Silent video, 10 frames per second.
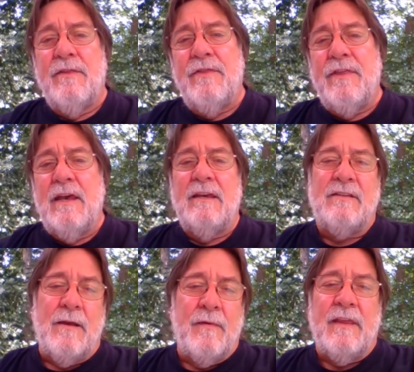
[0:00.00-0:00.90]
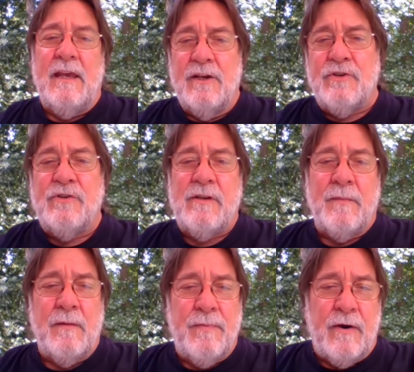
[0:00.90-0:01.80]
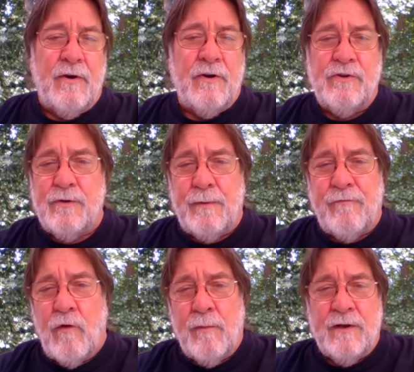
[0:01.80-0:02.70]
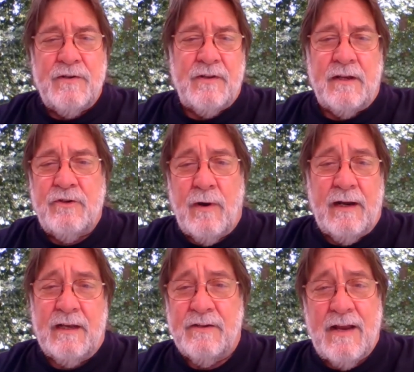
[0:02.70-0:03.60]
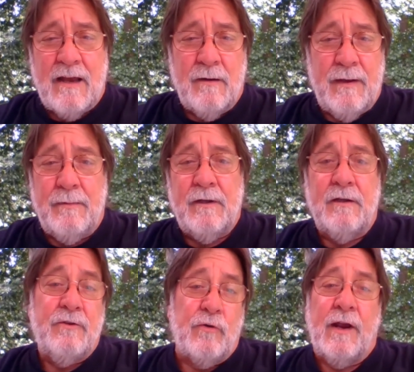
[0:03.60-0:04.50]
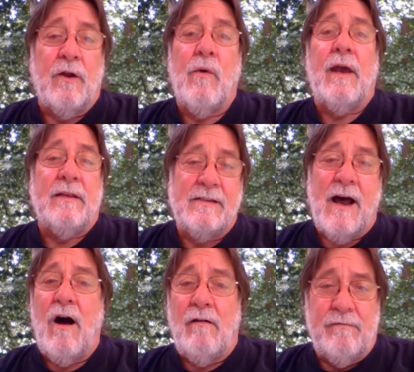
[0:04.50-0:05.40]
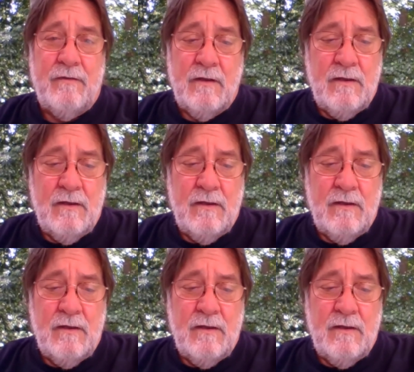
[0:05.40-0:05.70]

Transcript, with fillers: the, some of the issues, some of the barriers to performance that training is not going to be able to train away, solve.